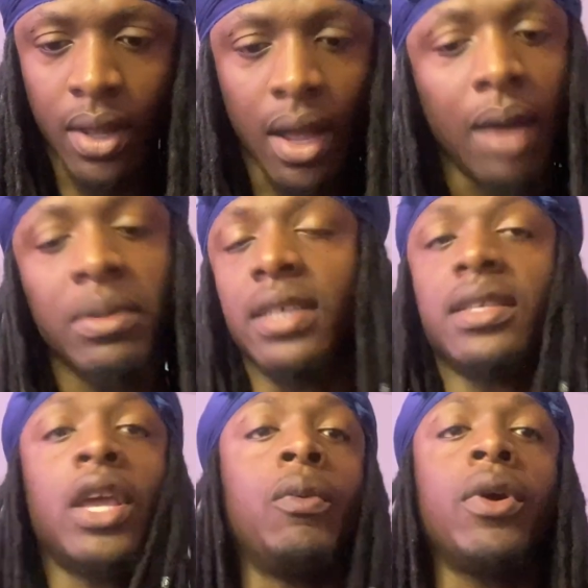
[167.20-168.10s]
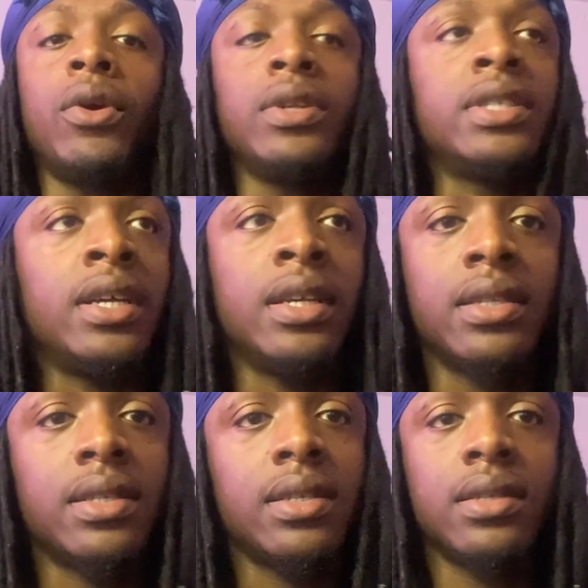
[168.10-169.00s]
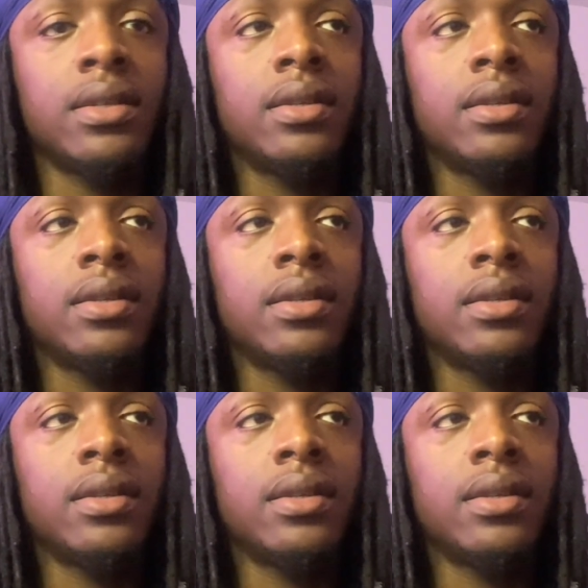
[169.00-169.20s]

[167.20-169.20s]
I'm just at work, just